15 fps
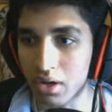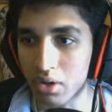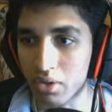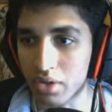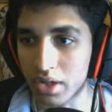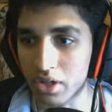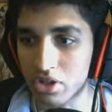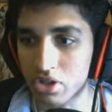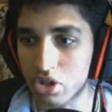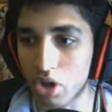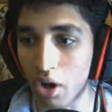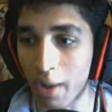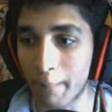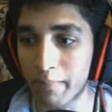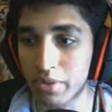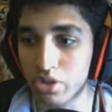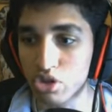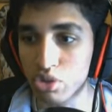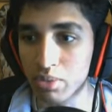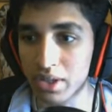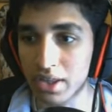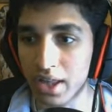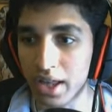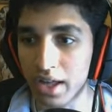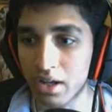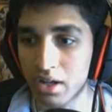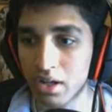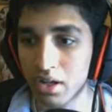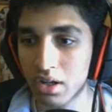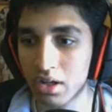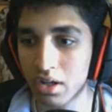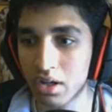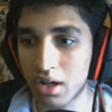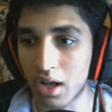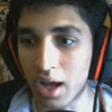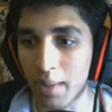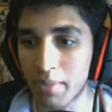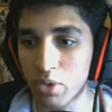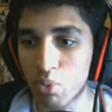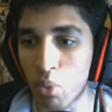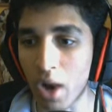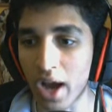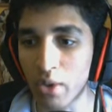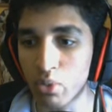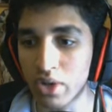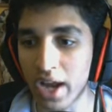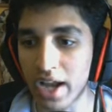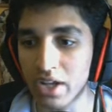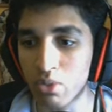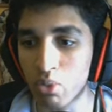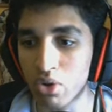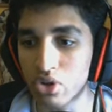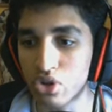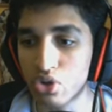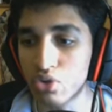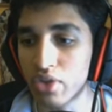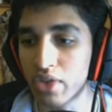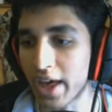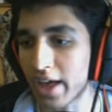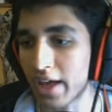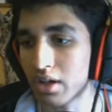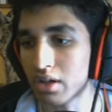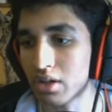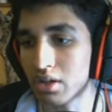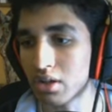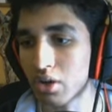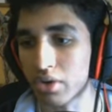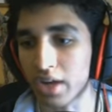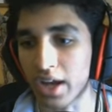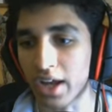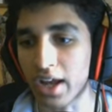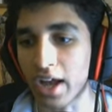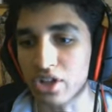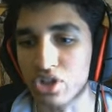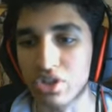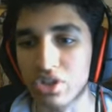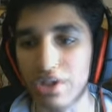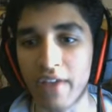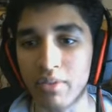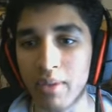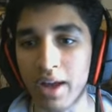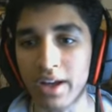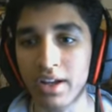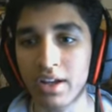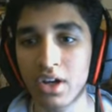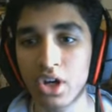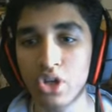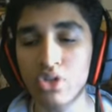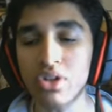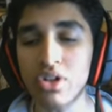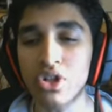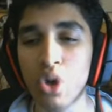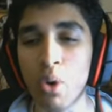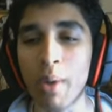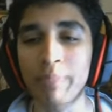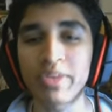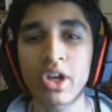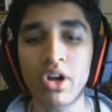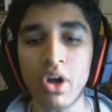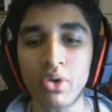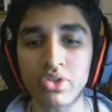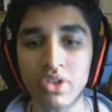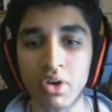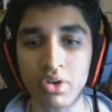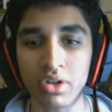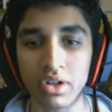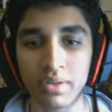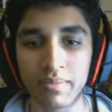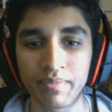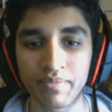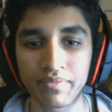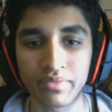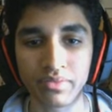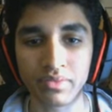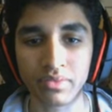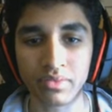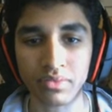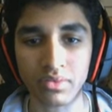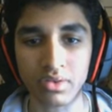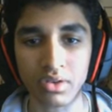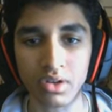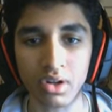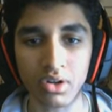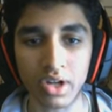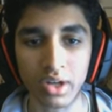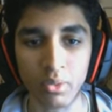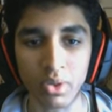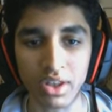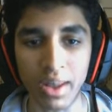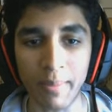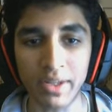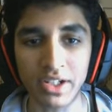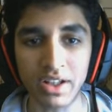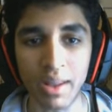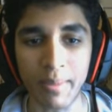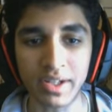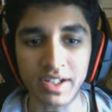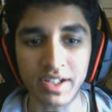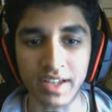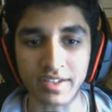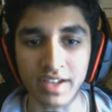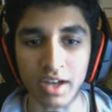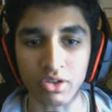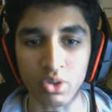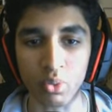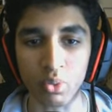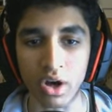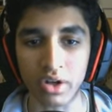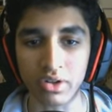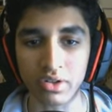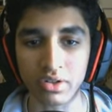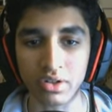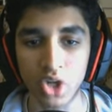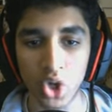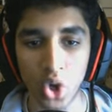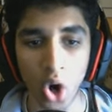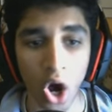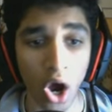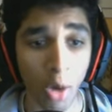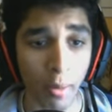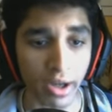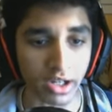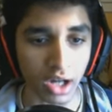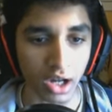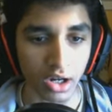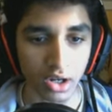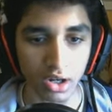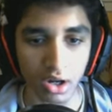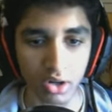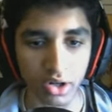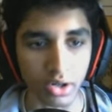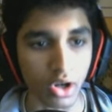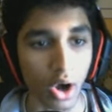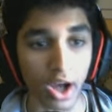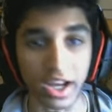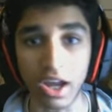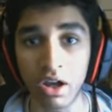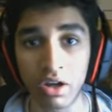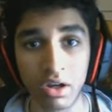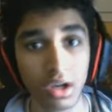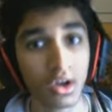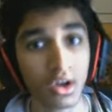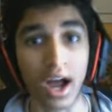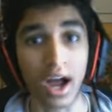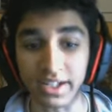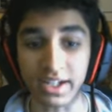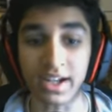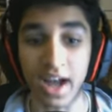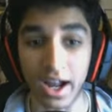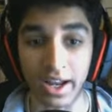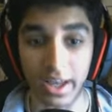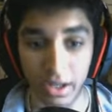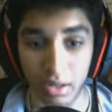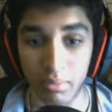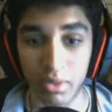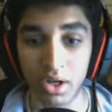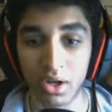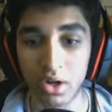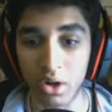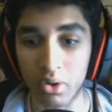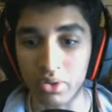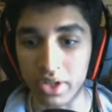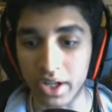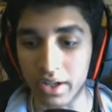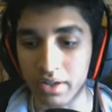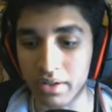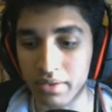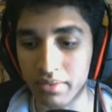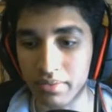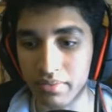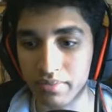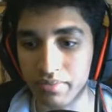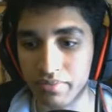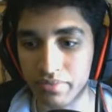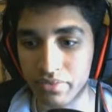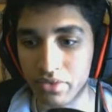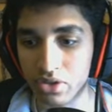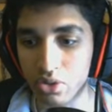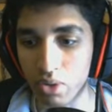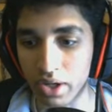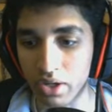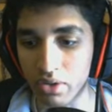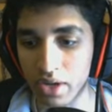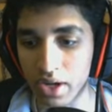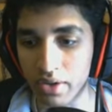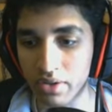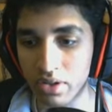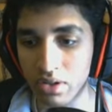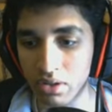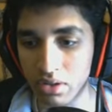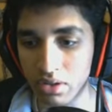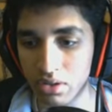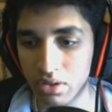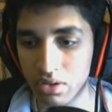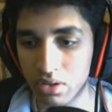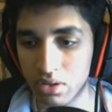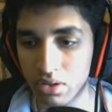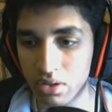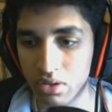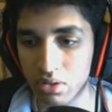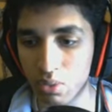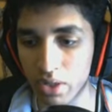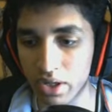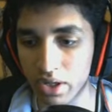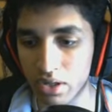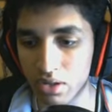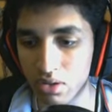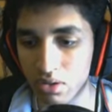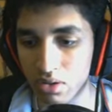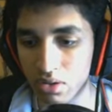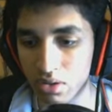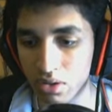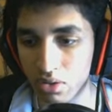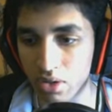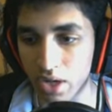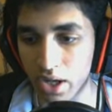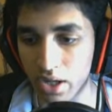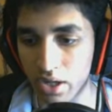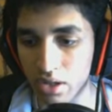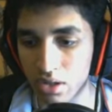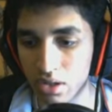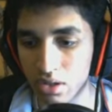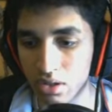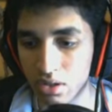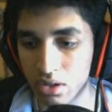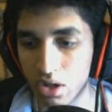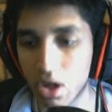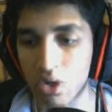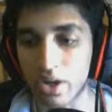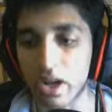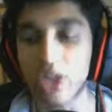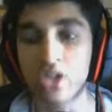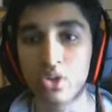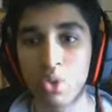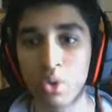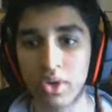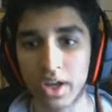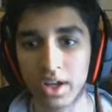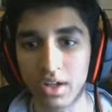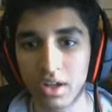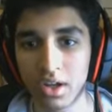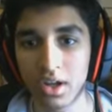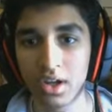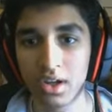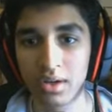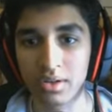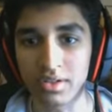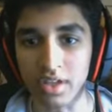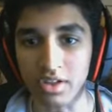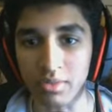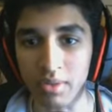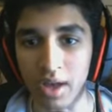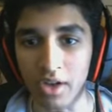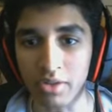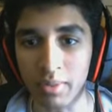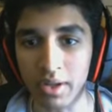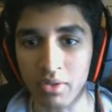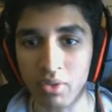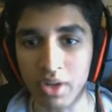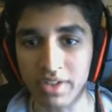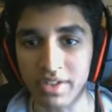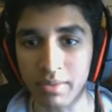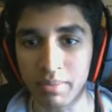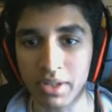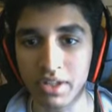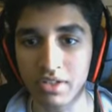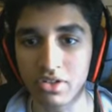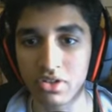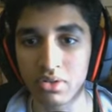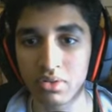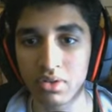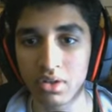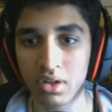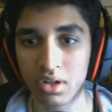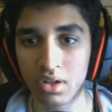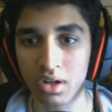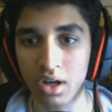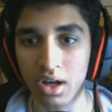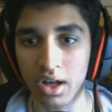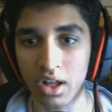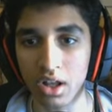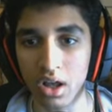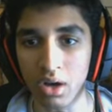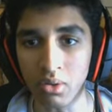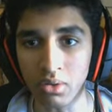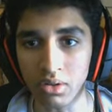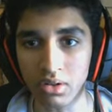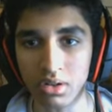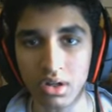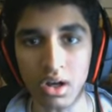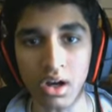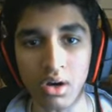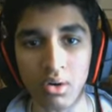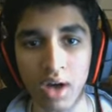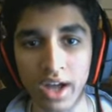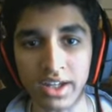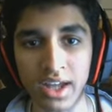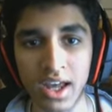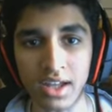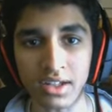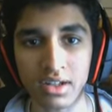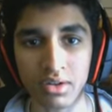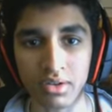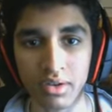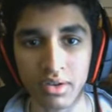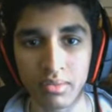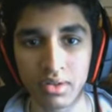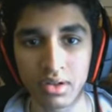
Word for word: Okay, so I'm assuming that. I mean, why would anyone do that? Okay, actually, never mind. You can go up there. No, it's all good. Okay, wait, let me let me test out the water. Oh my god! Okay, no, I I cannot hit him. Okay. Do I go down here? Wait. Oh god. Oh I do okay. I was, I was about to rest in peace, dude. Hello? Oh, I can kill them.